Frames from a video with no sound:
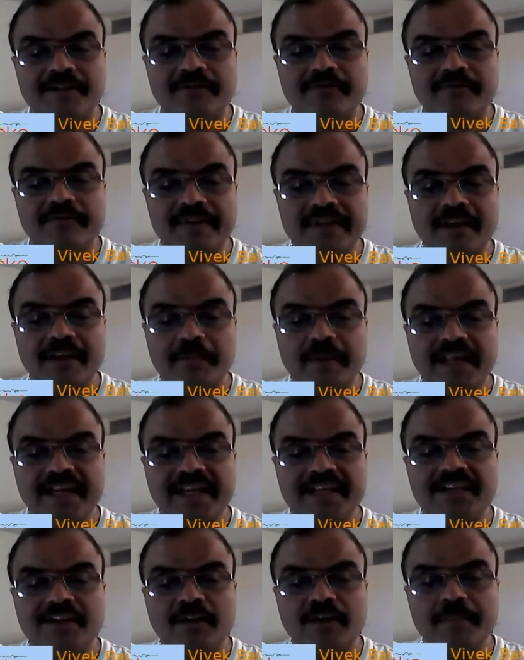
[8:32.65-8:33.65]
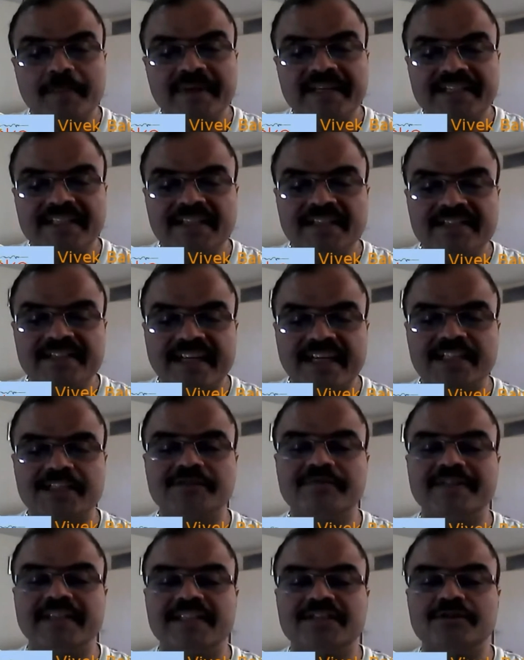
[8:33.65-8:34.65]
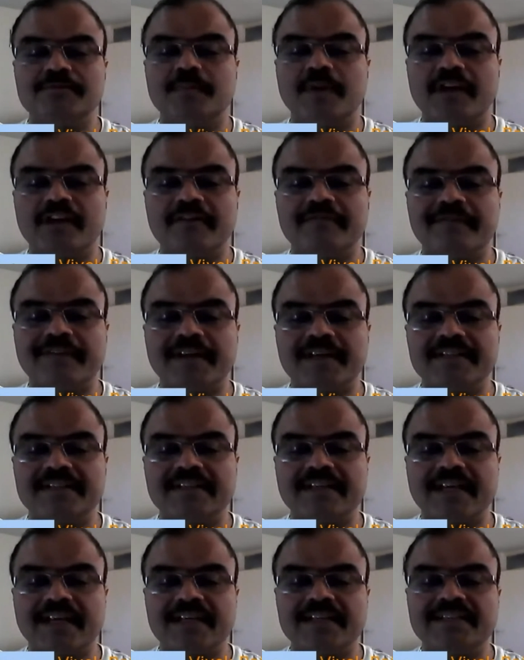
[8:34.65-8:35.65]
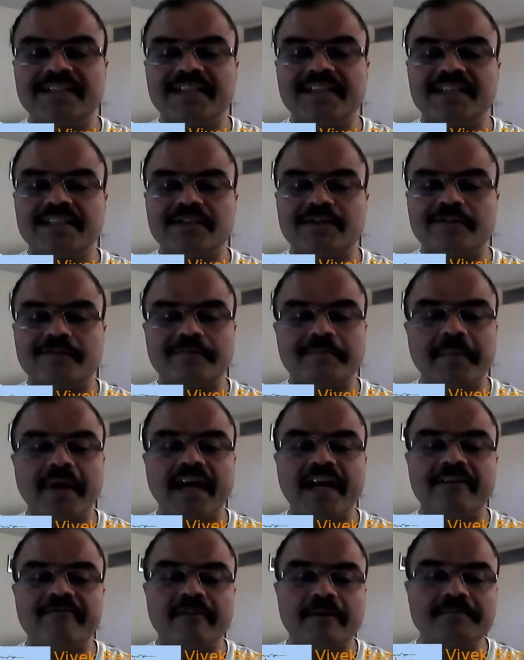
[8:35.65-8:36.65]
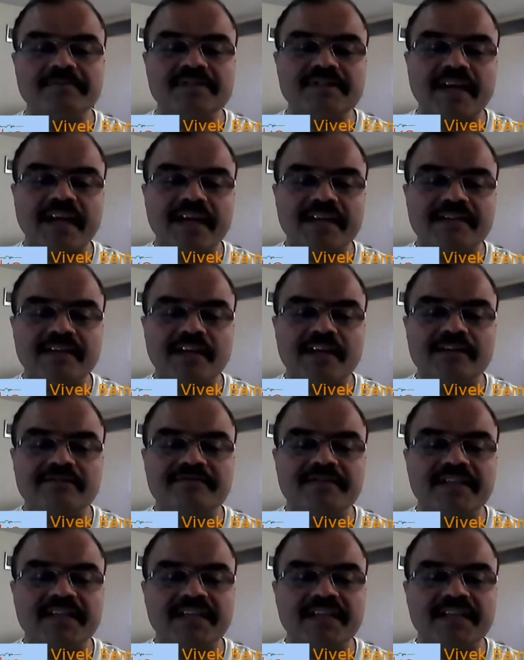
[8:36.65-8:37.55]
we are planning on meeting next week to modify the content of my website, aren't we?